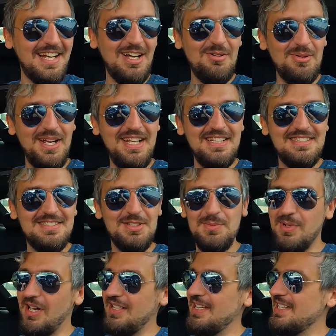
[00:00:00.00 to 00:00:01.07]
I cannot wait
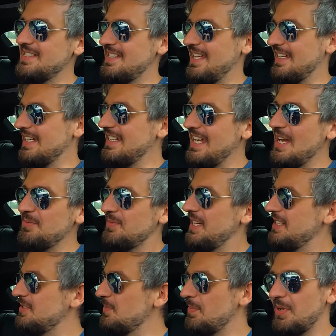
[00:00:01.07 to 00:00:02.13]
to mod this thing. I can't
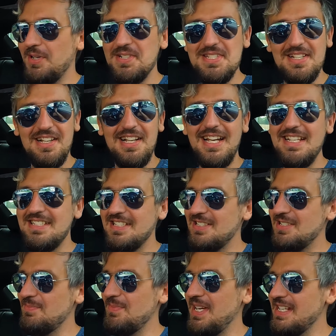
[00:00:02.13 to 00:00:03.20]
wait to personalize
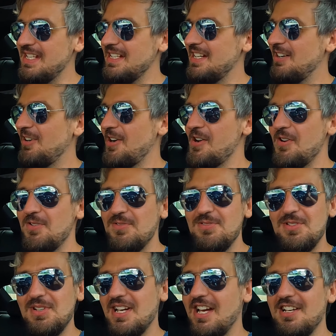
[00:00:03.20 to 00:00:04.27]
it, to make it our
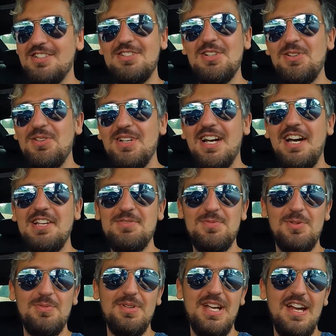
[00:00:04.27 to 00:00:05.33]
own, to kind of show you guys
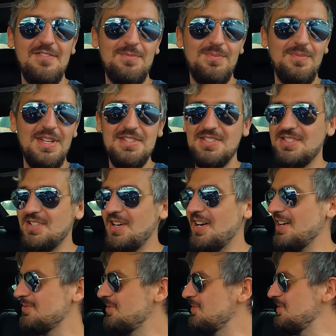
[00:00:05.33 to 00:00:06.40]
what we have in
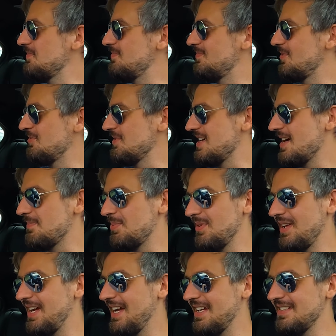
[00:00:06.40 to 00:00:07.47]
stock, what we what we got
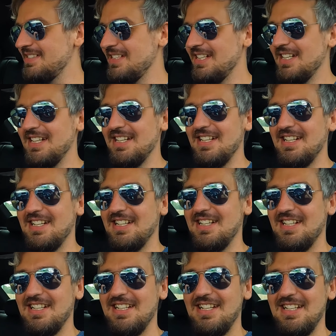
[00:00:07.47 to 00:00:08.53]
planned.
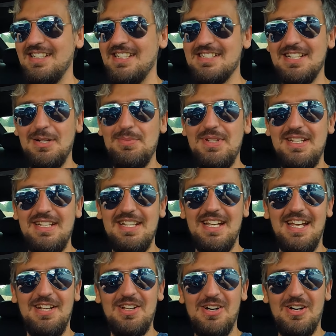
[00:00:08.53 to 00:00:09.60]
This is gonna be
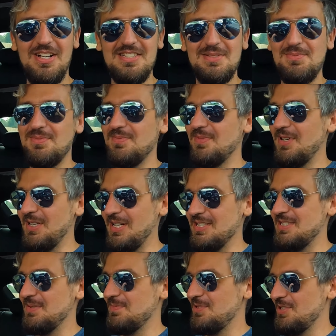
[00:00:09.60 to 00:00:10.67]
an awesome,
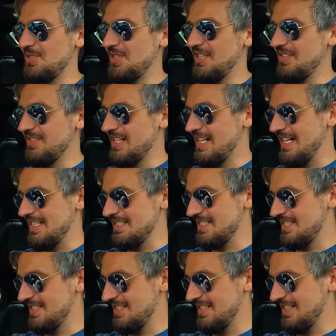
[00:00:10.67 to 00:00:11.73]
awesome journey, you
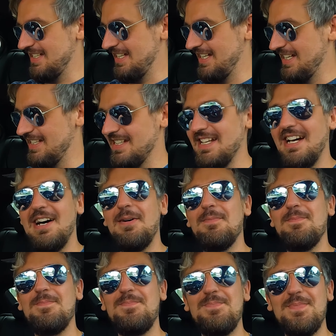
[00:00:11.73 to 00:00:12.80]
guys. And
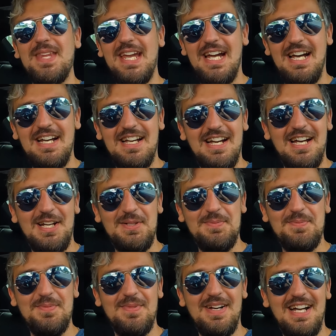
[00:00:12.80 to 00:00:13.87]
um, yeah,
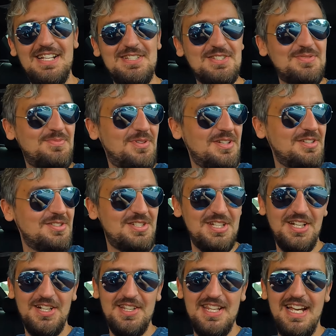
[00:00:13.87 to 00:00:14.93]
I'm. I just wanted to
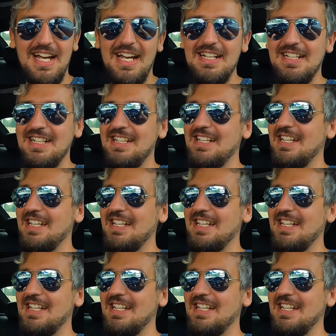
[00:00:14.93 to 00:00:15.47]
share that.